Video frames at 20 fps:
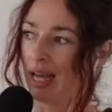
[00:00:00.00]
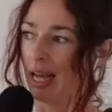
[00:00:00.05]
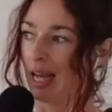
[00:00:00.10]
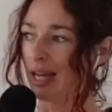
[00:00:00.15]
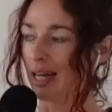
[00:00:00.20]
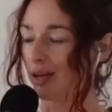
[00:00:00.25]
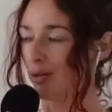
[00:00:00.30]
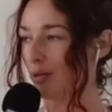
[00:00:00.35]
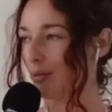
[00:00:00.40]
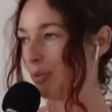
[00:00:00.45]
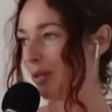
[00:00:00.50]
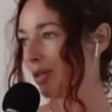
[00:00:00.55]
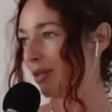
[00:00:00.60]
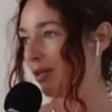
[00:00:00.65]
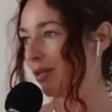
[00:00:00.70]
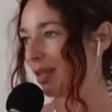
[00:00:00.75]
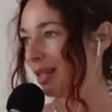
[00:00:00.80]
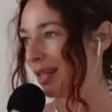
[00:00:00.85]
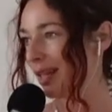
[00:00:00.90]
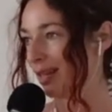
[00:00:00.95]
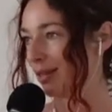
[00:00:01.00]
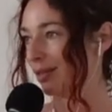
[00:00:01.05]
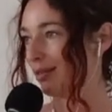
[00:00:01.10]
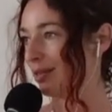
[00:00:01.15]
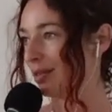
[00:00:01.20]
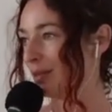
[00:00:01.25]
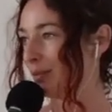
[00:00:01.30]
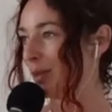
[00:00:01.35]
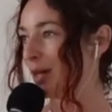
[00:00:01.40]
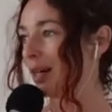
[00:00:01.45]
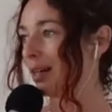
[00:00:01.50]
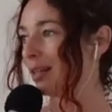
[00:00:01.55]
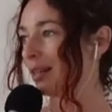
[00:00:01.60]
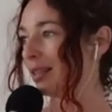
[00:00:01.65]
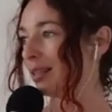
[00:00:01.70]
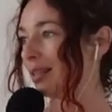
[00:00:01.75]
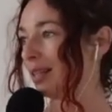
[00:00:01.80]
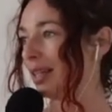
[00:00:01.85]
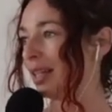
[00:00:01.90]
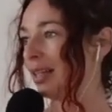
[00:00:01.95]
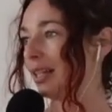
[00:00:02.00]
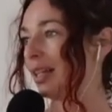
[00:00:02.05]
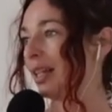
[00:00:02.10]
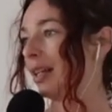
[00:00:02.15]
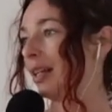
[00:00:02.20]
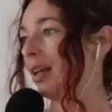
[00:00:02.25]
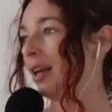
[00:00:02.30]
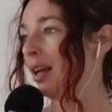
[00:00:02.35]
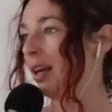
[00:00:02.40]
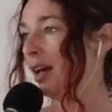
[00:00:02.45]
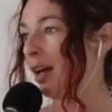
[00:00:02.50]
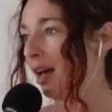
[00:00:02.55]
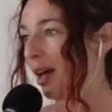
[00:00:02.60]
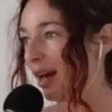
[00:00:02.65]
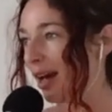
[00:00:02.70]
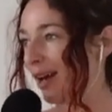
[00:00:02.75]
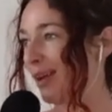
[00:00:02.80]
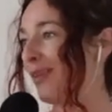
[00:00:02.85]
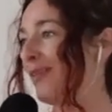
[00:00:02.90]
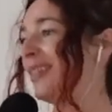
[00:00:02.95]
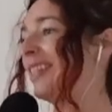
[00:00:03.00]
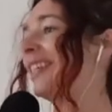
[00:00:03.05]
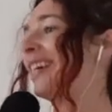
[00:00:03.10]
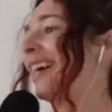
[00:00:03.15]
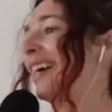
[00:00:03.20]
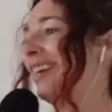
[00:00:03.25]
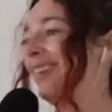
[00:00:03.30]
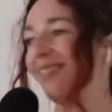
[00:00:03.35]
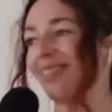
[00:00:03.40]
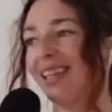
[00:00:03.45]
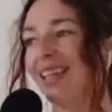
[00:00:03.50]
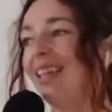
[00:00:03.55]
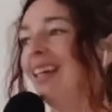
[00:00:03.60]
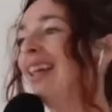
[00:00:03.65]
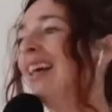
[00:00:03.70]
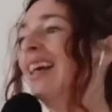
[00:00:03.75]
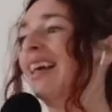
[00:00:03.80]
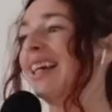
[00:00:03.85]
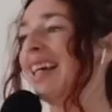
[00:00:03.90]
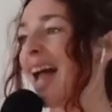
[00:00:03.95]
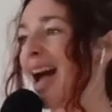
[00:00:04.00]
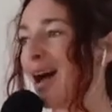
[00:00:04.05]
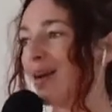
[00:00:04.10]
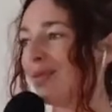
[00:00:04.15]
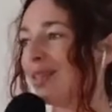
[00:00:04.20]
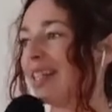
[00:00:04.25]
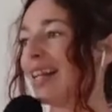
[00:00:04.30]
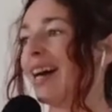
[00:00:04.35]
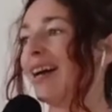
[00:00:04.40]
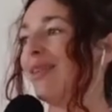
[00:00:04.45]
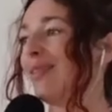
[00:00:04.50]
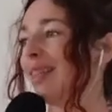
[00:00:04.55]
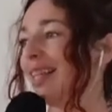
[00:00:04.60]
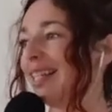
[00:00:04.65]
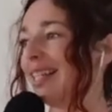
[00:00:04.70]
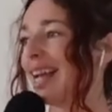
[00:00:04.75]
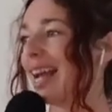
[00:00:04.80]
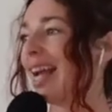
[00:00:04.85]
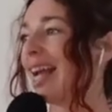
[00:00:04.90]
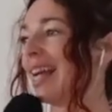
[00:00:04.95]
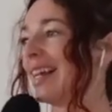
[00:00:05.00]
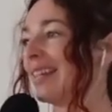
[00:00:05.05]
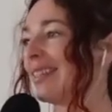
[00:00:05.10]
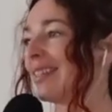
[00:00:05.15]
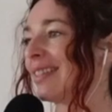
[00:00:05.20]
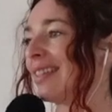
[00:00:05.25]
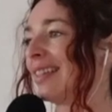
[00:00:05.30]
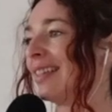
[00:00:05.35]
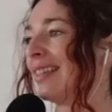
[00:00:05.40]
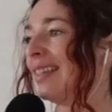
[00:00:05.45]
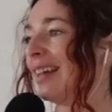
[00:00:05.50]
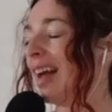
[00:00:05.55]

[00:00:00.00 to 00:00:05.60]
and I would put all the letters in a box, and then I would kind of count down the days.